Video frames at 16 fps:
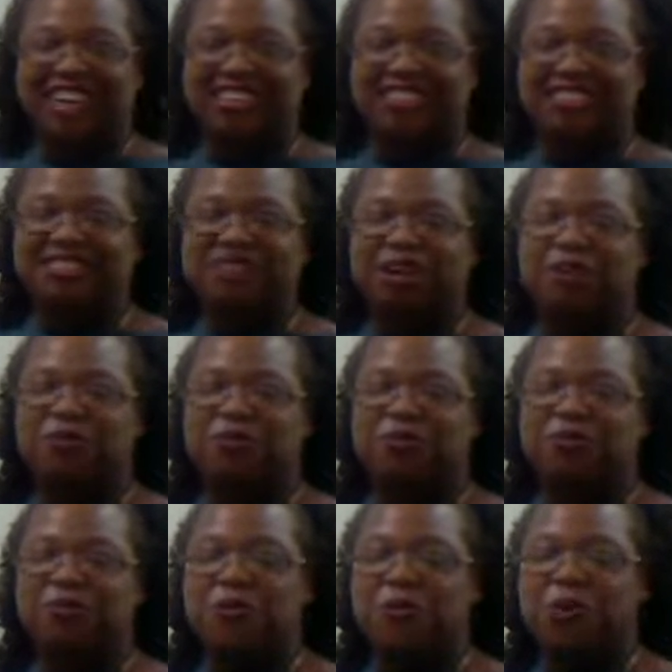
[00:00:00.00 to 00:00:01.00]
is known
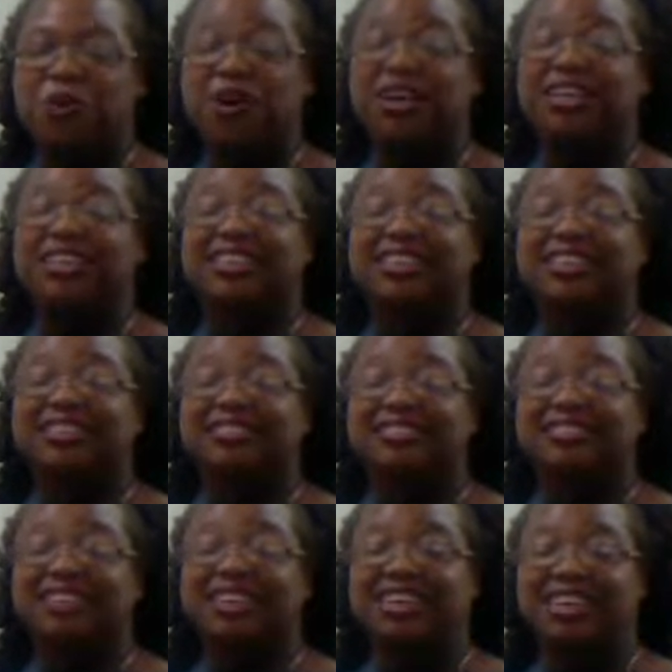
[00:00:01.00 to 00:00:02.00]
for
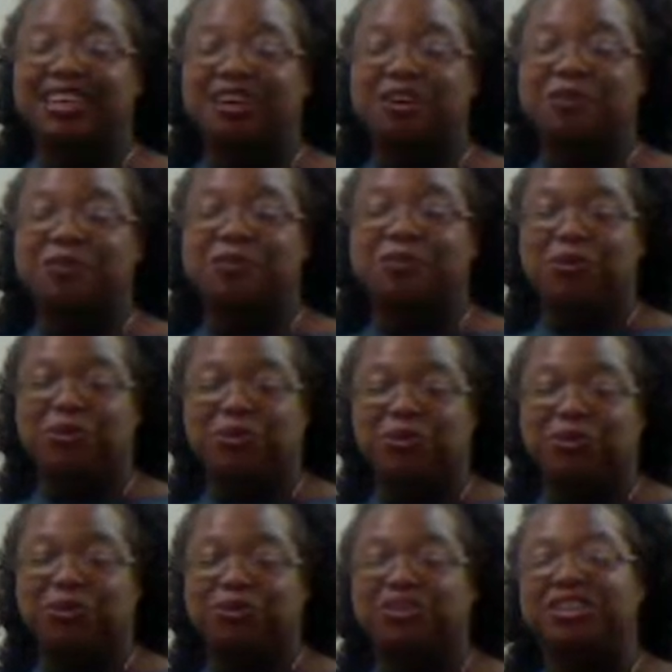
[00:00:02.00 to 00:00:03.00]
Disney
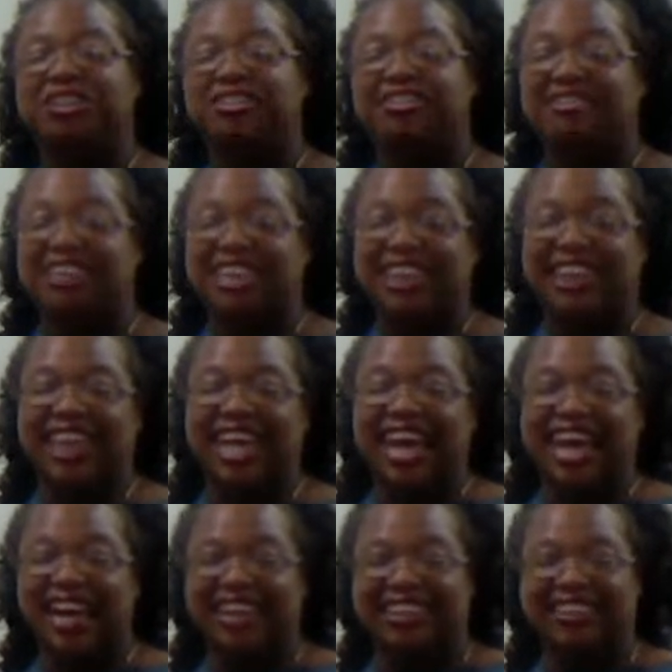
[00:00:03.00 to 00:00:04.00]
World or
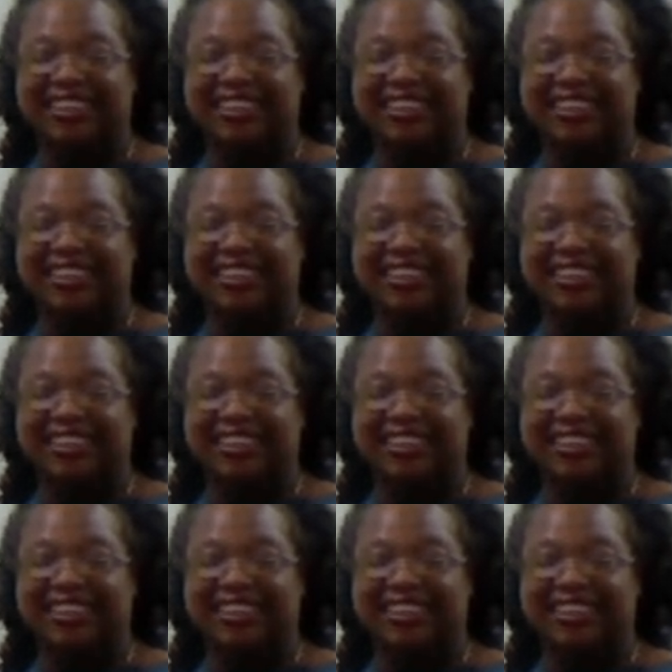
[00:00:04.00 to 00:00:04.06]
Disneyland.